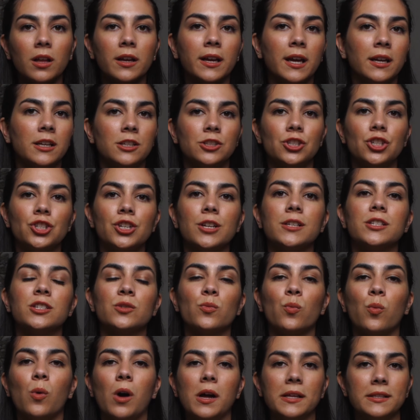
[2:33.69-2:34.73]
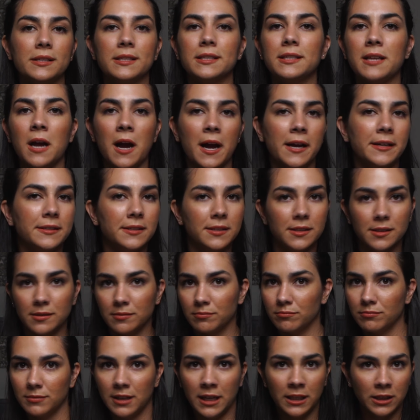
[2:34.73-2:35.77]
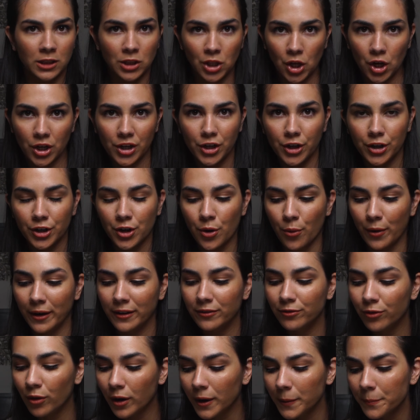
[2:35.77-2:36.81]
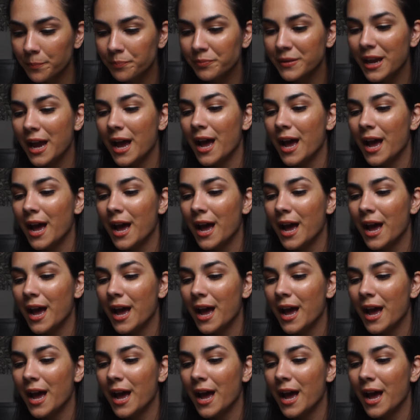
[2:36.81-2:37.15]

Again, it's just what size and look you're going for.